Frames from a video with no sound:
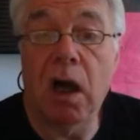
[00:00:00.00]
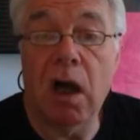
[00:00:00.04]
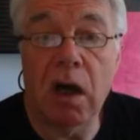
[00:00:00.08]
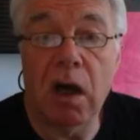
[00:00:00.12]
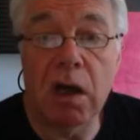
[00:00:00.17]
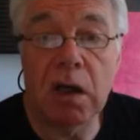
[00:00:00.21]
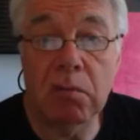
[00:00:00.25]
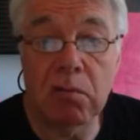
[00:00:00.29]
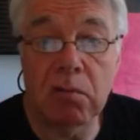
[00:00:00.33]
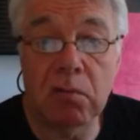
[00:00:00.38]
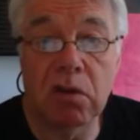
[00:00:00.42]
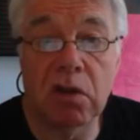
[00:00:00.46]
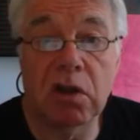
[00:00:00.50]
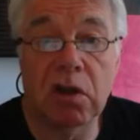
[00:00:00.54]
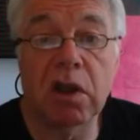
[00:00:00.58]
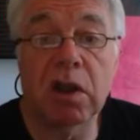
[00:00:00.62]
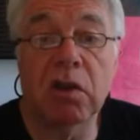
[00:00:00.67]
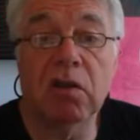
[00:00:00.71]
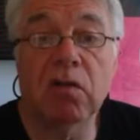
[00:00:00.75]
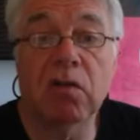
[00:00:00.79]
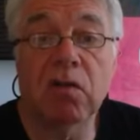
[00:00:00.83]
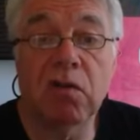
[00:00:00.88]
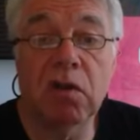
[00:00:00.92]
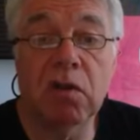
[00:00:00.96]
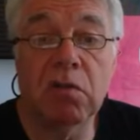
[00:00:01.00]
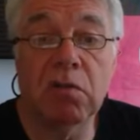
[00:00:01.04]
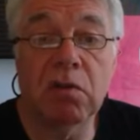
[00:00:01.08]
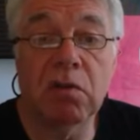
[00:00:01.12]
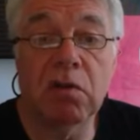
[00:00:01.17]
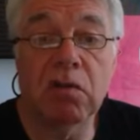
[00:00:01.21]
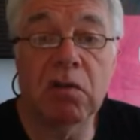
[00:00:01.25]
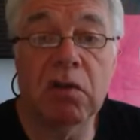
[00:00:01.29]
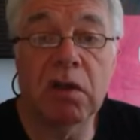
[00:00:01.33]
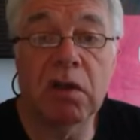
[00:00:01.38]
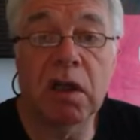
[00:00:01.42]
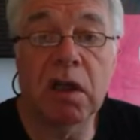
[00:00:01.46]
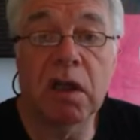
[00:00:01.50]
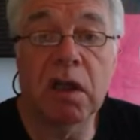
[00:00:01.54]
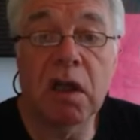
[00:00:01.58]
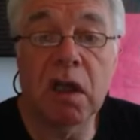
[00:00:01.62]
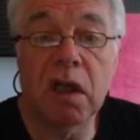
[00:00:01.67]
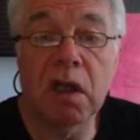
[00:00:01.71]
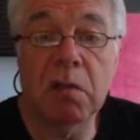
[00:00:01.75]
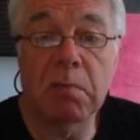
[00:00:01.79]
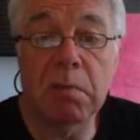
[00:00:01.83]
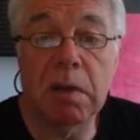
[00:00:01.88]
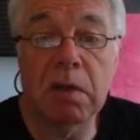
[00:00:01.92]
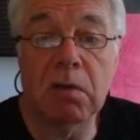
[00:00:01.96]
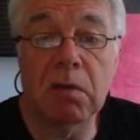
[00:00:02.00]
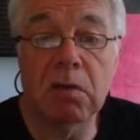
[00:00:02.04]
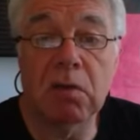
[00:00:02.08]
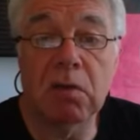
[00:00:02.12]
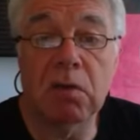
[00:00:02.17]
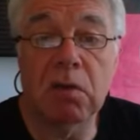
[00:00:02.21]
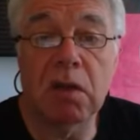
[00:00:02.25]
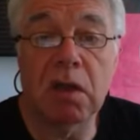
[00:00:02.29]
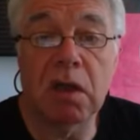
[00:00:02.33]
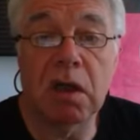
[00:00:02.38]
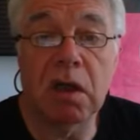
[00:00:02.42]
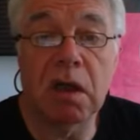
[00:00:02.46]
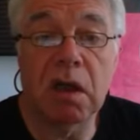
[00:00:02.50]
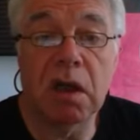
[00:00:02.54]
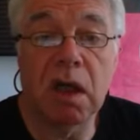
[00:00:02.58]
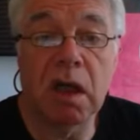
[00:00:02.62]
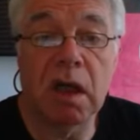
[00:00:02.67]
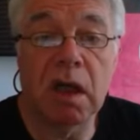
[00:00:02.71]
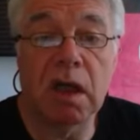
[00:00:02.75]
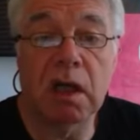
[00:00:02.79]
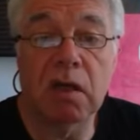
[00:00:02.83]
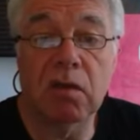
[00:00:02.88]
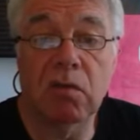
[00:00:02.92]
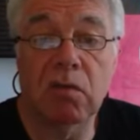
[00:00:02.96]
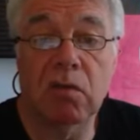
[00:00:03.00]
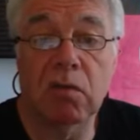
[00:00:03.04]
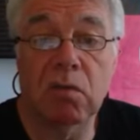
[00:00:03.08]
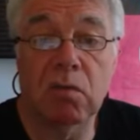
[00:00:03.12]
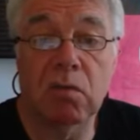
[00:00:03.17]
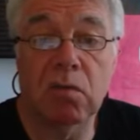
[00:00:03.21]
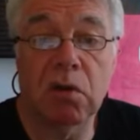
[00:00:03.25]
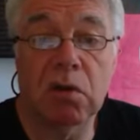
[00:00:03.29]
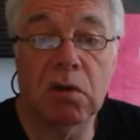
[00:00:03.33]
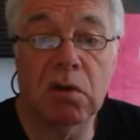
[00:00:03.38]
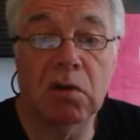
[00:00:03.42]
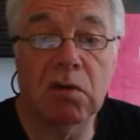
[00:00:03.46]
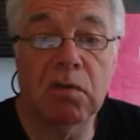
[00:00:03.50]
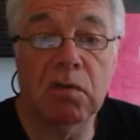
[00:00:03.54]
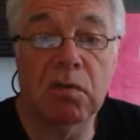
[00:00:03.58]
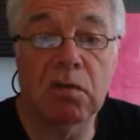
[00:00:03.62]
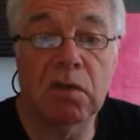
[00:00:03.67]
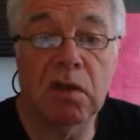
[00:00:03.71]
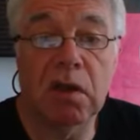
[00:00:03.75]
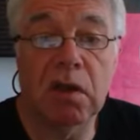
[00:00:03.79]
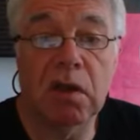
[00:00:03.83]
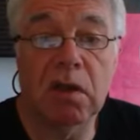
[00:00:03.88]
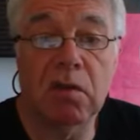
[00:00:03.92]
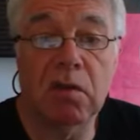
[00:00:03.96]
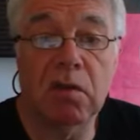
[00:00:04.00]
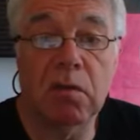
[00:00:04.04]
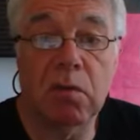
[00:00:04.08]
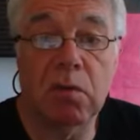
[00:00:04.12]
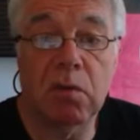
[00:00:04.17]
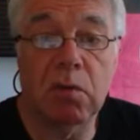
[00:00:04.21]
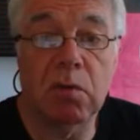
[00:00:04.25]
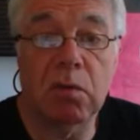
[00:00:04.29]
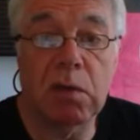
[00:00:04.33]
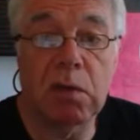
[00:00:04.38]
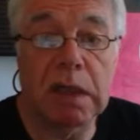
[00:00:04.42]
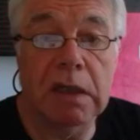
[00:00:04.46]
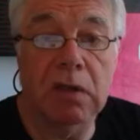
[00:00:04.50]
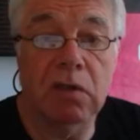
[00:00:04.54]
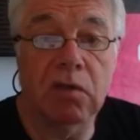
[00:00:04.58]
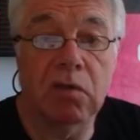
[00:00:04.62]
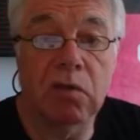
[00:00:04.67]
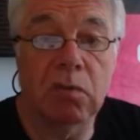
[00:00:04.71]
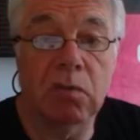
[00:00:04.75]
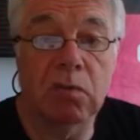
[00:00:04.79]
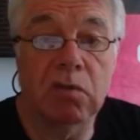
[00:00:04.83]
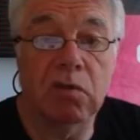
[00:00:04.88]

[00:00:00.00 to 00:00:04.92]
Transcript: I would think seriously about looking at one of the three-wheelers,